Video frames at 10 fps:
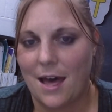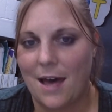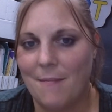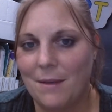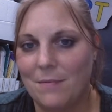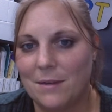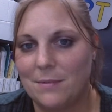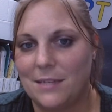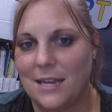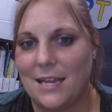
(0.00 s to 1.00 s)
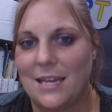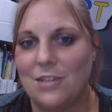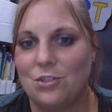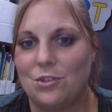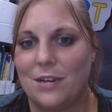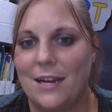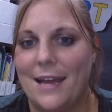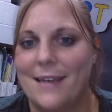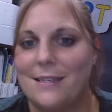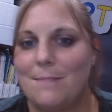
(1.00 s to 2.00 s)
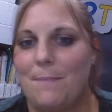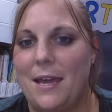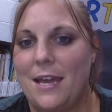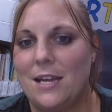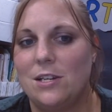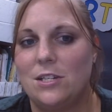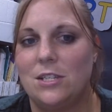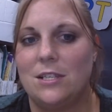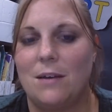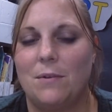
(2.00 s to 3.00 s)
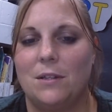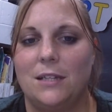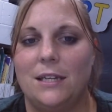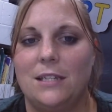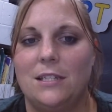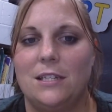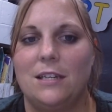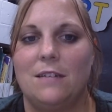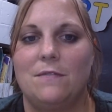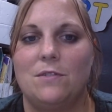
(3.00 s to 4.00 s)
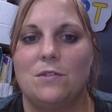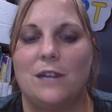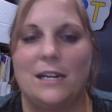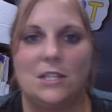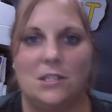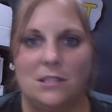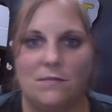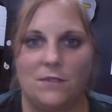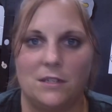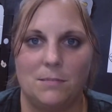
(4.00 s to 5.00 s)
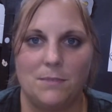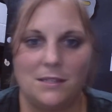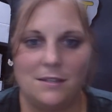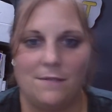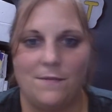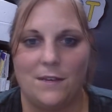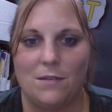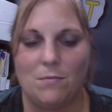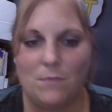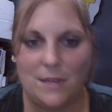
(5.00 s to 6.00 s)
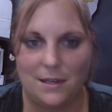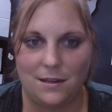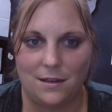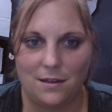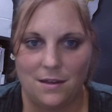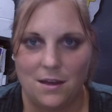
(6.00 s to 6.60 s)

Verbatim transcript: on my website, each grade has a page that will link to give directions for a specific week.